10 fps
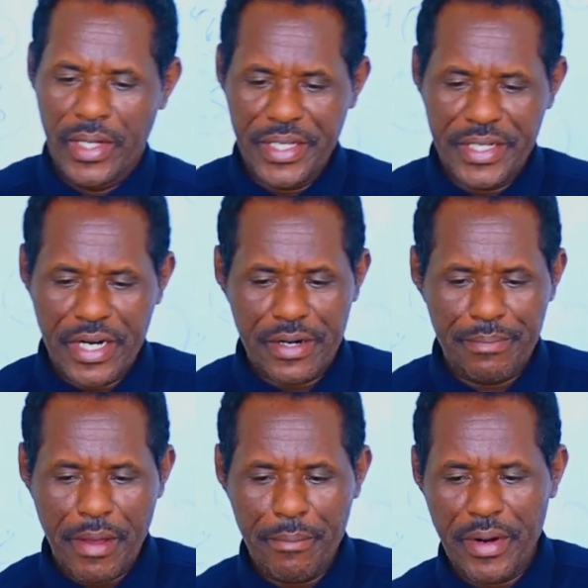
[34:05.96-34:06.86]

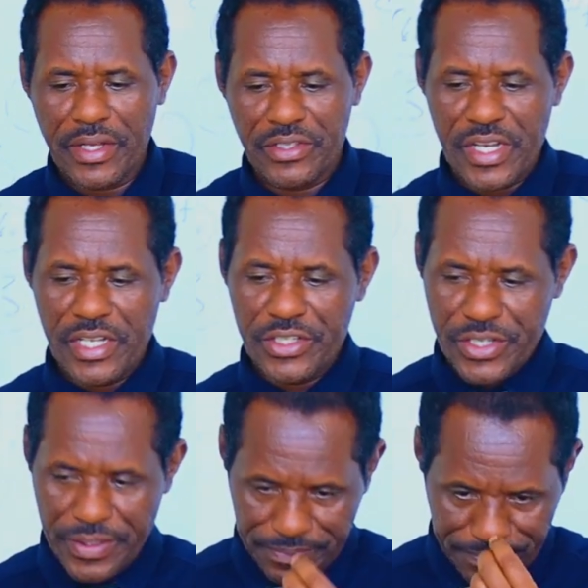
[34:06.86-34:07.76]
leader-member
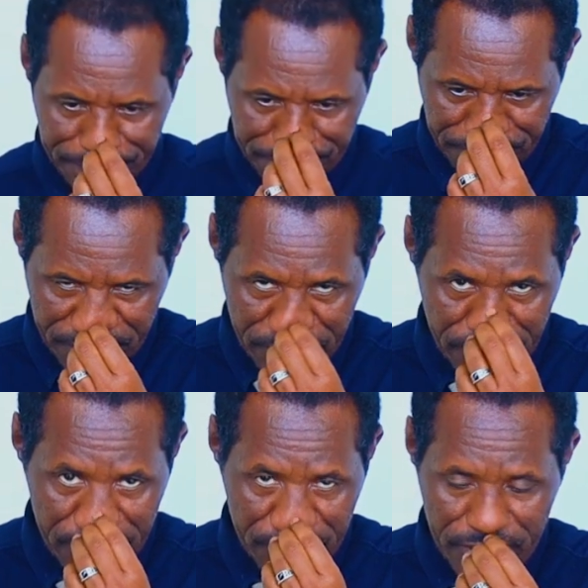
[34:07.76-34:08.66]
exchange
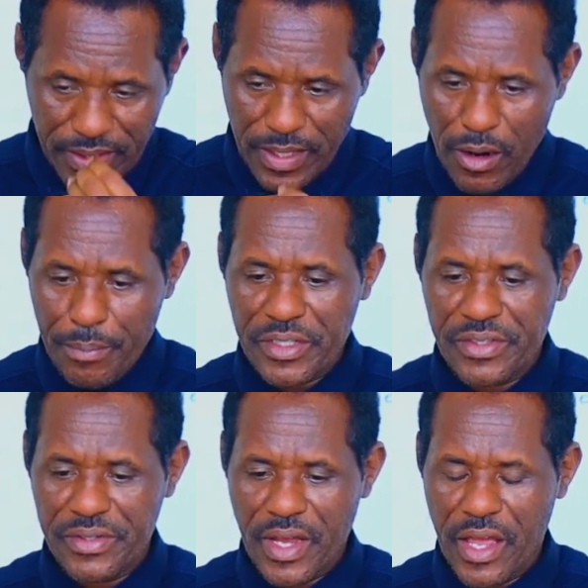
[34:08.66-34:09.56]
on
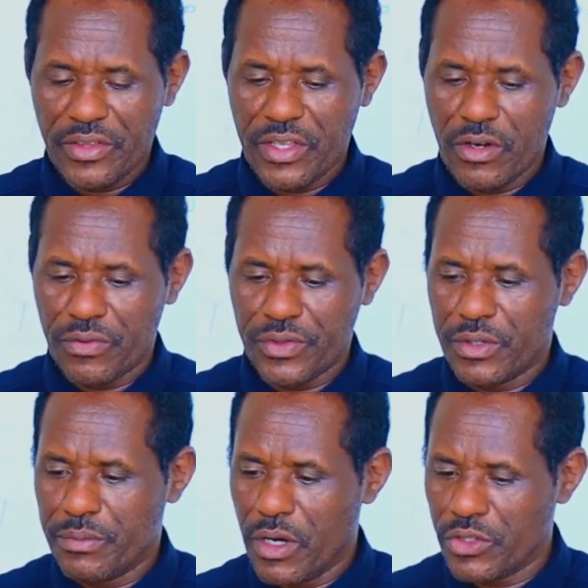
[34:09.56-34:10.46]
page 18 of
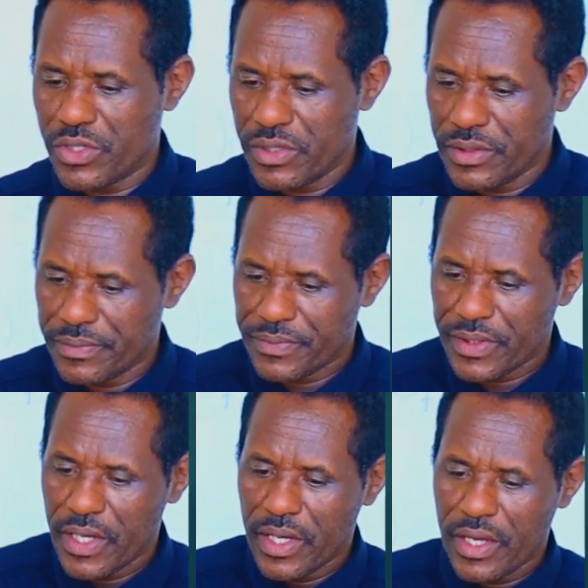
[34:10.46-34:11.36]
your module.
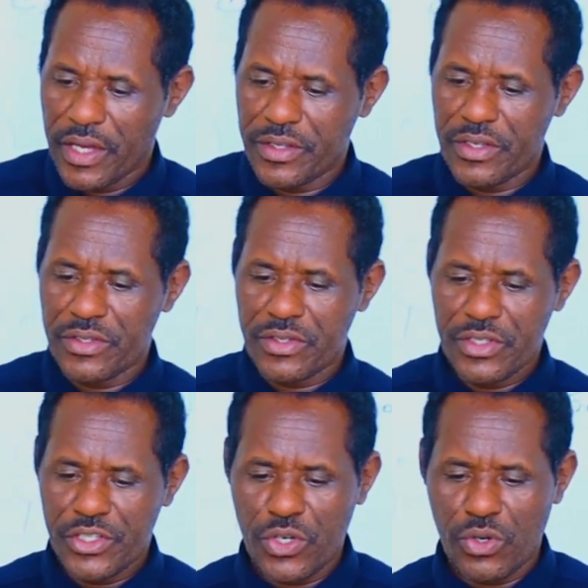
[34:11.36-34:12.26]
It
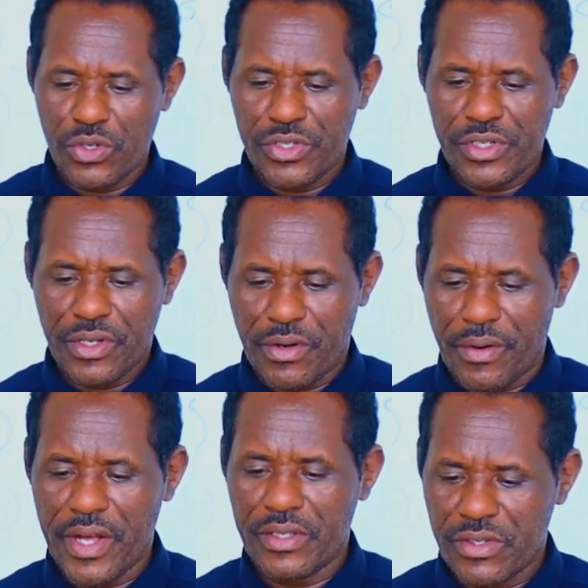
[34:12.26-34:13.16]
is George
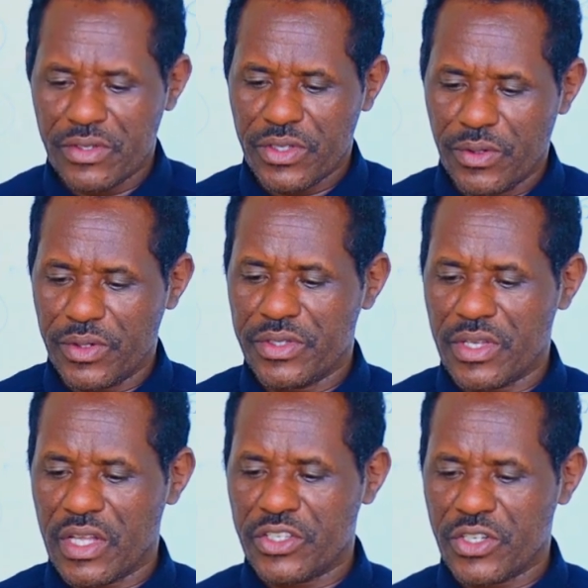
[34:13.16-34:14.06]
Grant's theory
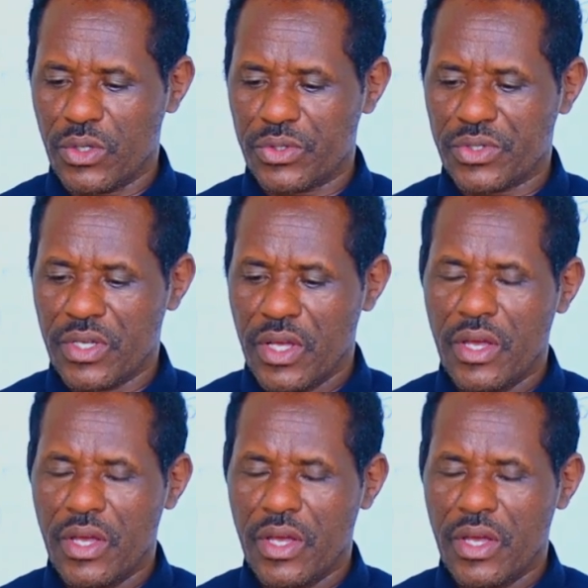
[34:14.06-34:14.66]
that shows